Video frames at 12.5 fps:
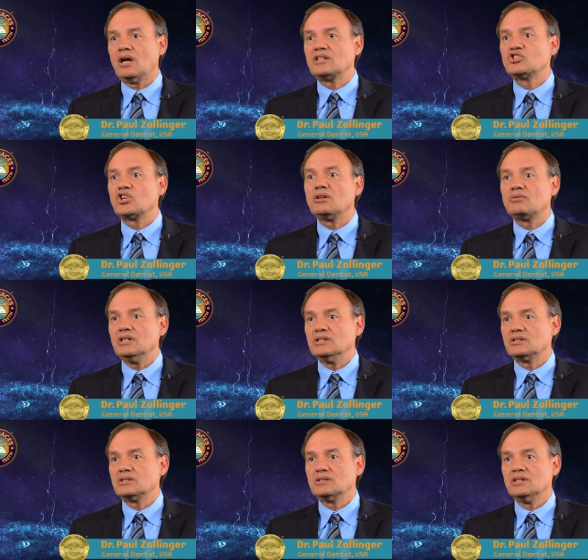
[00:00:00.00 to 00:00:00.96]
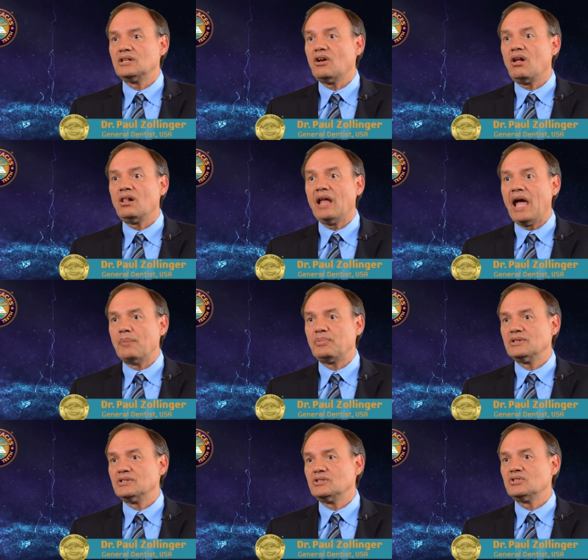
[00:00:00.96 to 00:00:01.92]
auxiliaries. It all
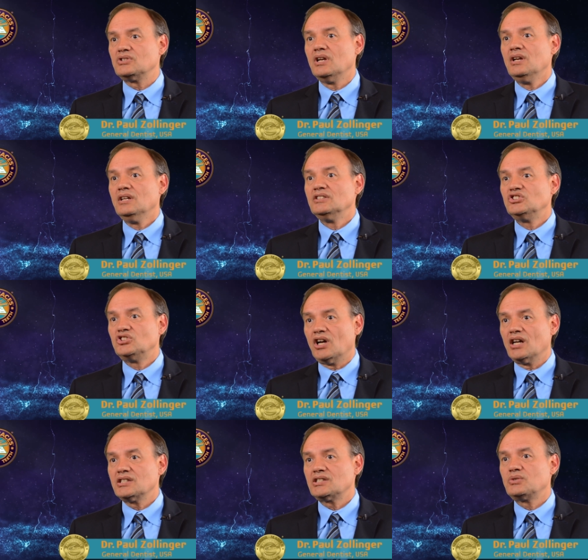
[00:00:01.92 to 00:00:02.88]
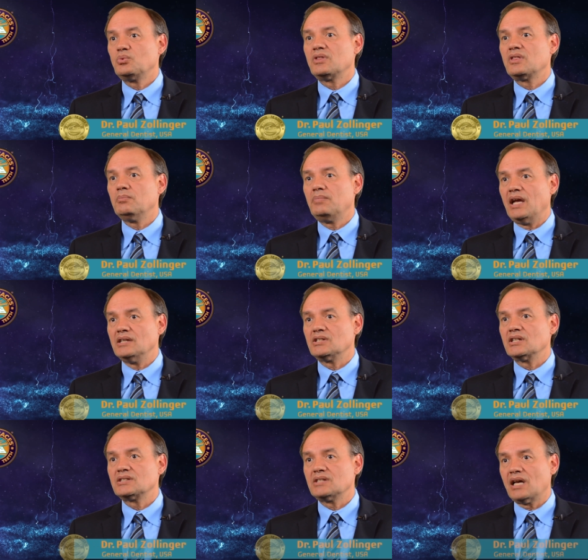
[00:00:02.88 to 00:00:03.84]
happens just with the
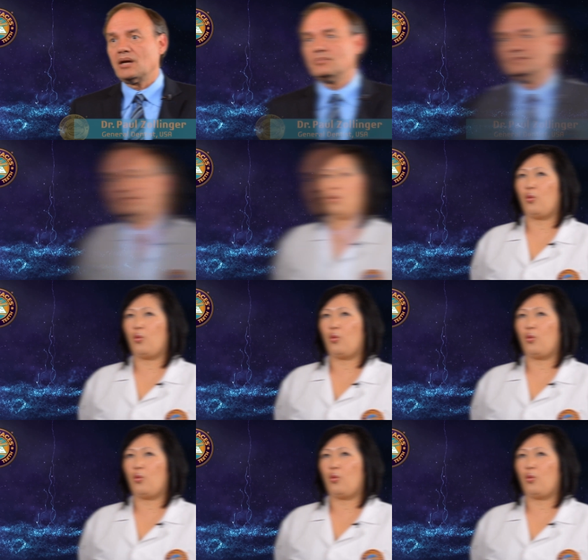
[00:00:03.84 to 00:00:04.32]
basic setup.